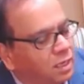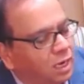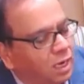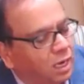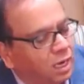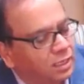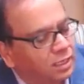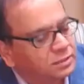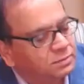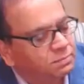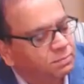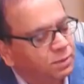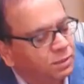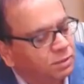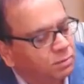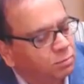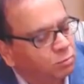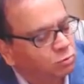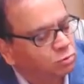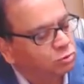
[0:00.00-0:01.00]
I
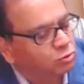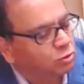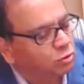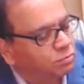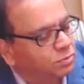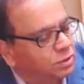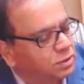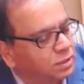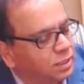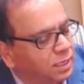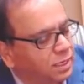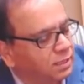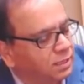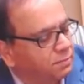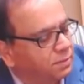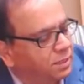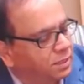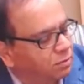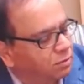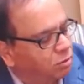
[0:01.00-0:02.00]
spend most of the time,
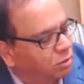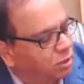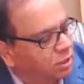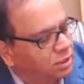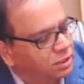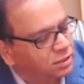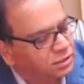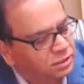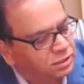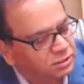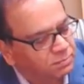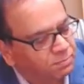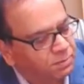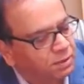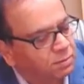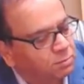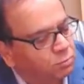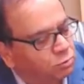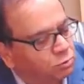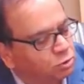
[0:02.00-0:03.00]
and the organization
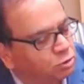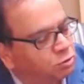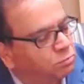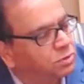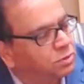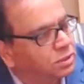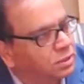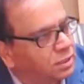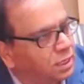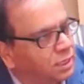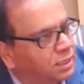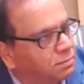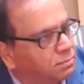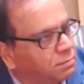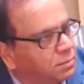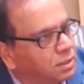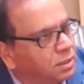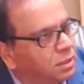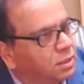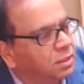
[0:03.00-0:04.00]
spend most of the time,
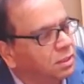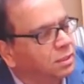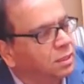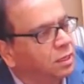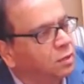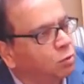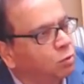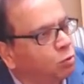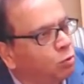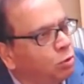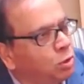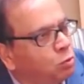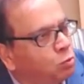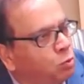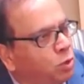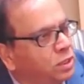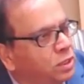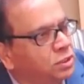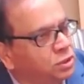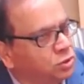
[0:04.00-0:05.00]
that only
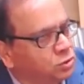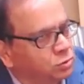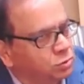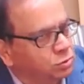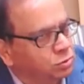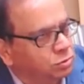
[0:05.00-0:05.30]
one issue.